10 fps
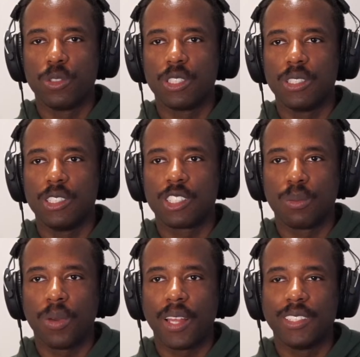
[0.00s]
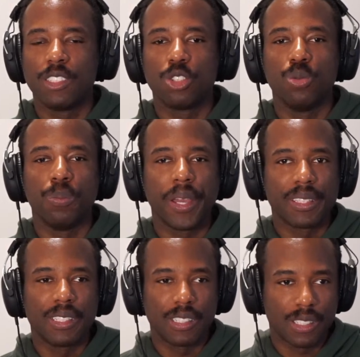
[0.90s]
to need somebody to make
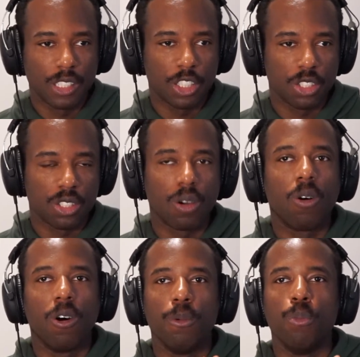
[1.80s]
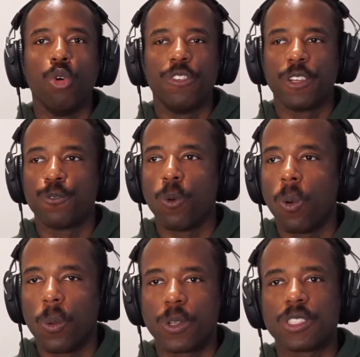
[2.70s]
the decisions on moving
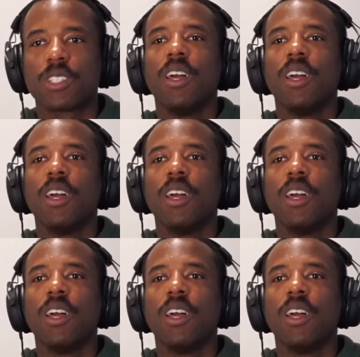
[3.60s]
forwards.